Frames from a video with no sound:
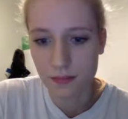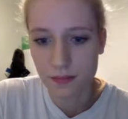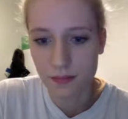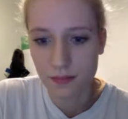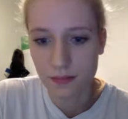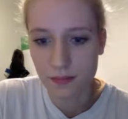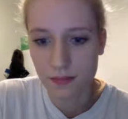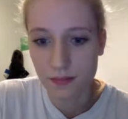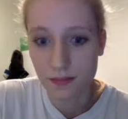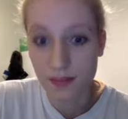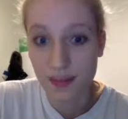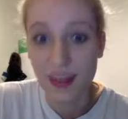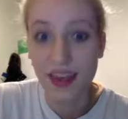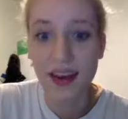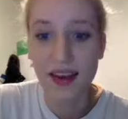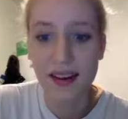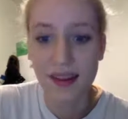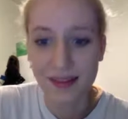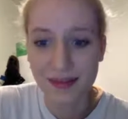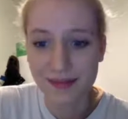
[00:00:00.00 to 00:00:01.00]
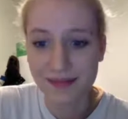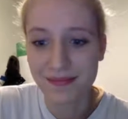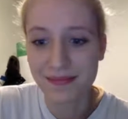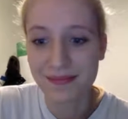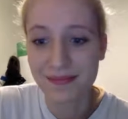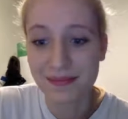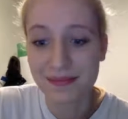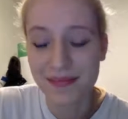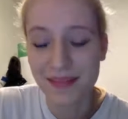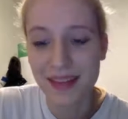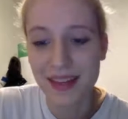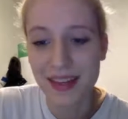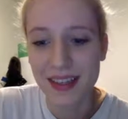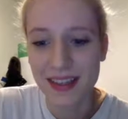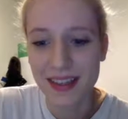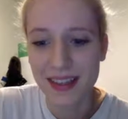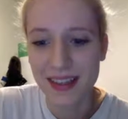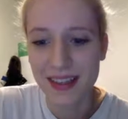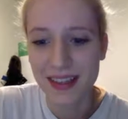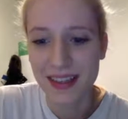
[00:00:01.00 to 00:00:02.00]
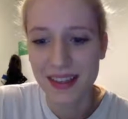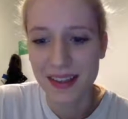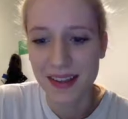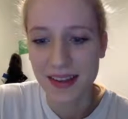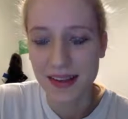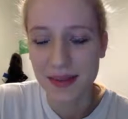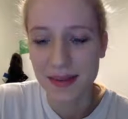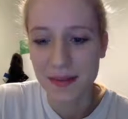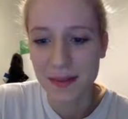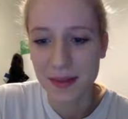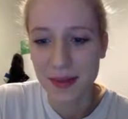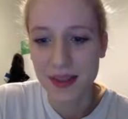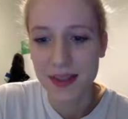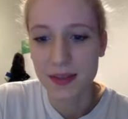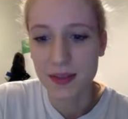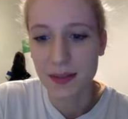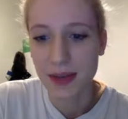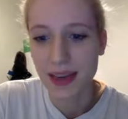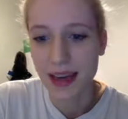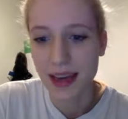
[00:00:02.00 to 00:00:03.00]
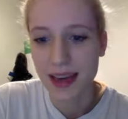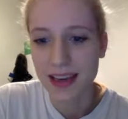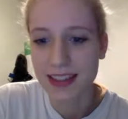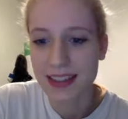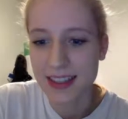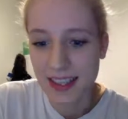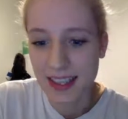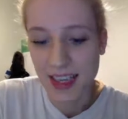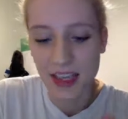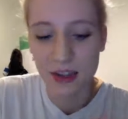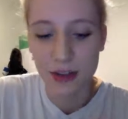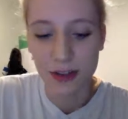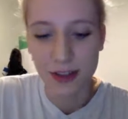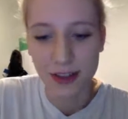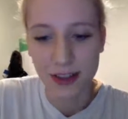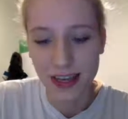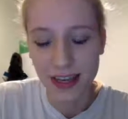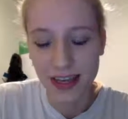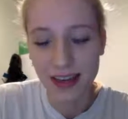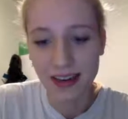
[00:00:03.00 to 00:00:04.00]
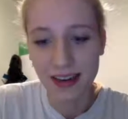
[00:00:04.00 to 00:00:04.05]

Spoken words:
Yeah, exactly. Because we had it scheduled in.